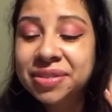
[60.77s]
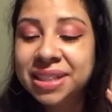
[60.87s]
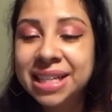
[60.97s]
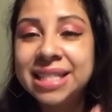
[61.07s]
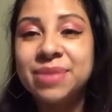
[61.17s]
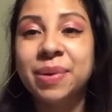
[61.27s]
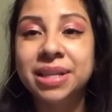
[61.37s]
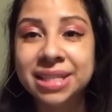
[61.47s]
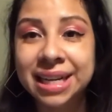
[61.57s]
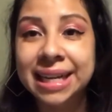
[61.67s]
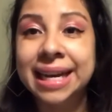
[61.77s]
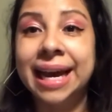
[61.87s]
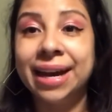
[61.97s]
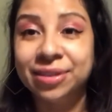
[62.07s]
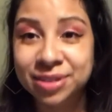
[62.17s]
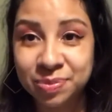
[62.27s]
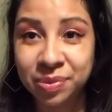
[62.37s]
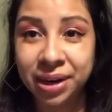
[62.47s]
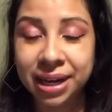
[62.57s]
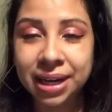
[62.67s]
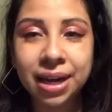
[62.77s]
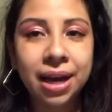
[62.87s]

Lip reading: It's basically hairspray.